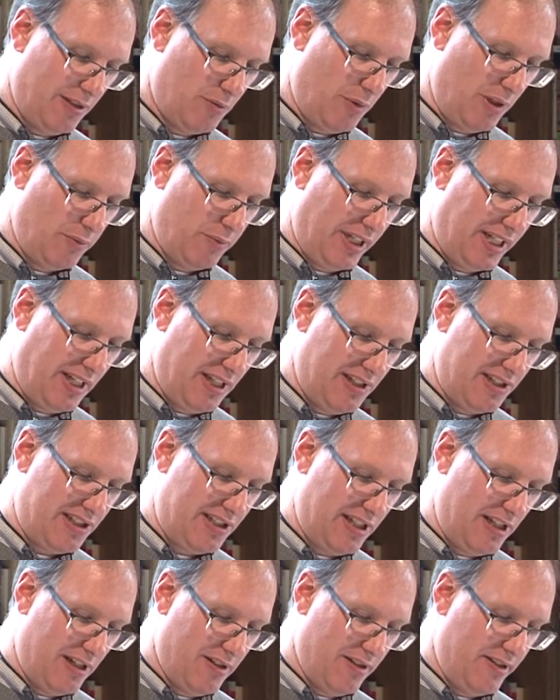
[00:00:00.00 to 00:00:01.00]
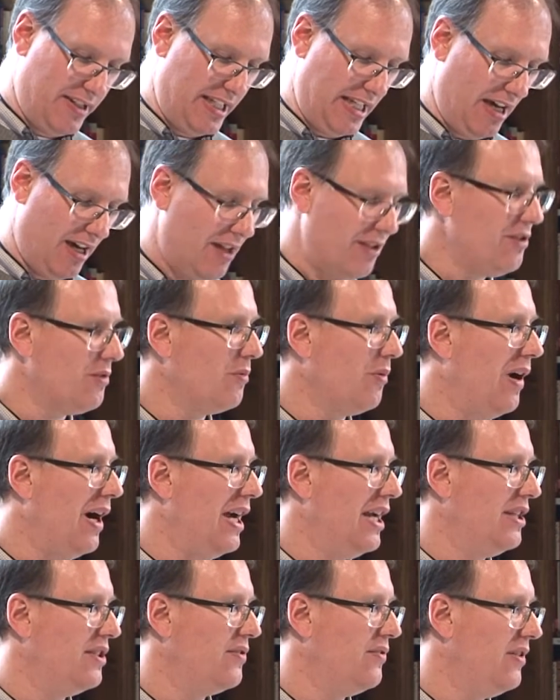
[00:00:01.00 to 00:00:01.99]
when we consider the
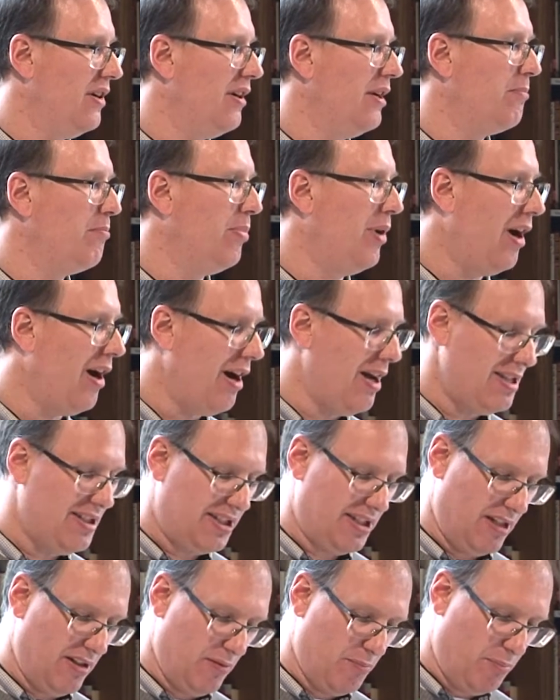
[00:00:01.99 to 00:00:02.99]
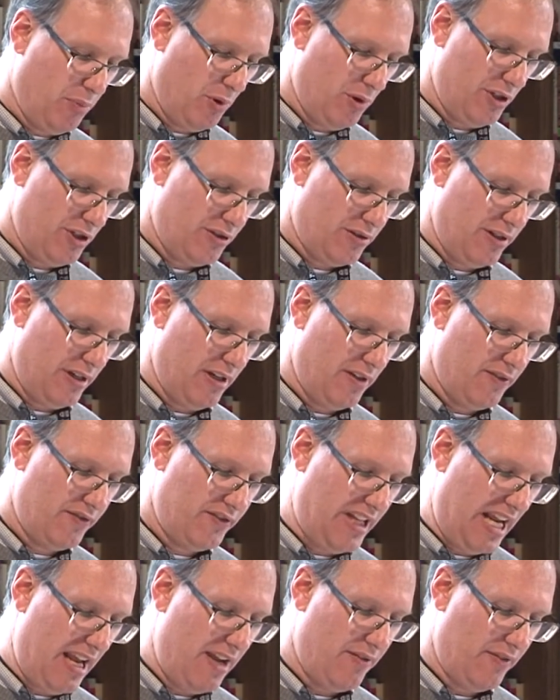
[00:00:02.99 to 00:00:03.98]
otherwise very positive portrait
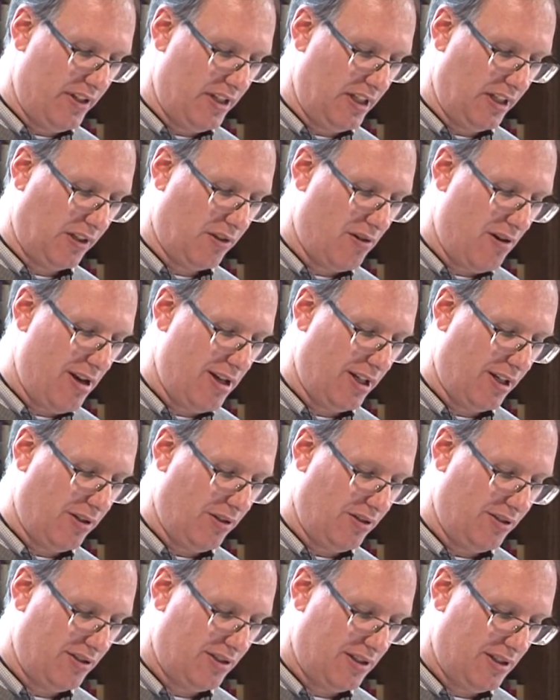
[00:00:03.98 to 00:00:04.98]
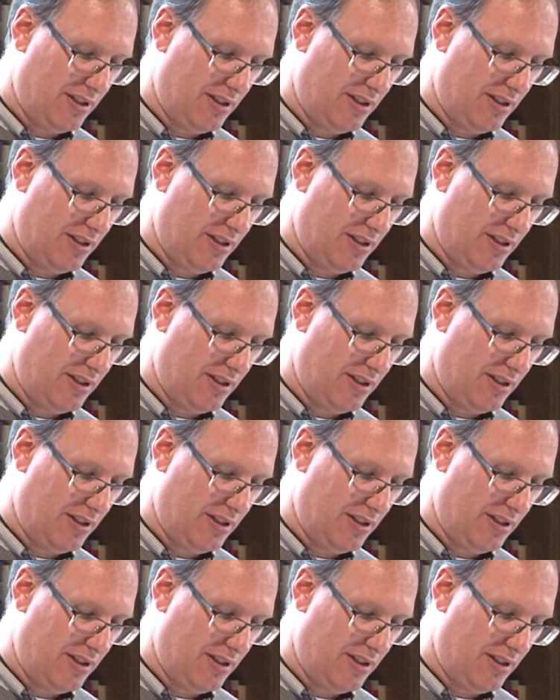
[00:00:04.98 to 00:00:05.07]
of David in Chronicles.